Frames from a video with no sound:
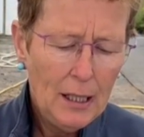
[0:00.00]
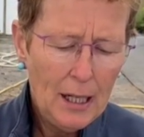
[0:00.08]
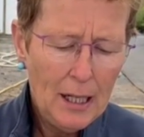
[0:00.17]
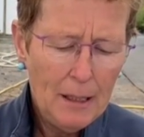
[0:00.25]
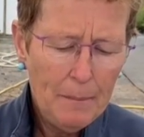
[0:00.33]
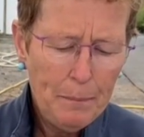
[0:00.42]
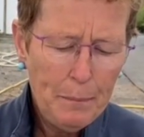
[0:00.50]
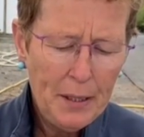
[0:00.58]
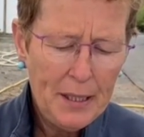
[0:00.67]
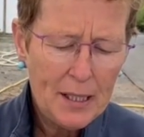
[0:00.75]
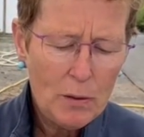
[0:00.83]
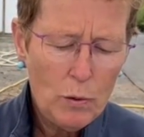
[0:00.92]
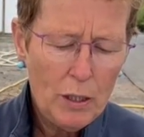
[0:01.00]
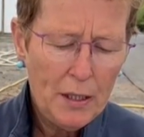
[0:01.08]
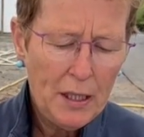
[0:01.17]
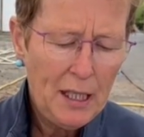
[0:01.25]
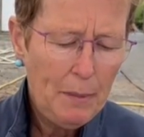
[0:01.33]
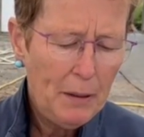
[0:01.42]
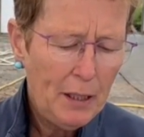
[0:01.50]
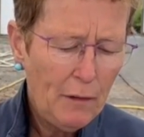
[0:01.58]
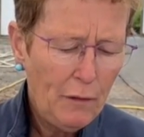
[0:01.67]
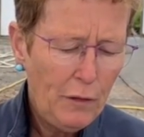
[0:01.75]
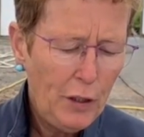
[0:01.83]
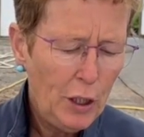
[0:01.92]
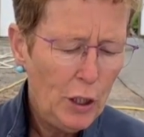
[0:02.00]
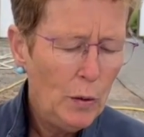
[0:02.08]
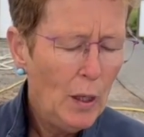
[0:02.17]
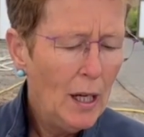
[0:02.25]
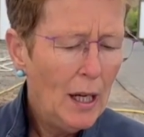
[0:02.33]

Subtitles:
but it's worth keeping a few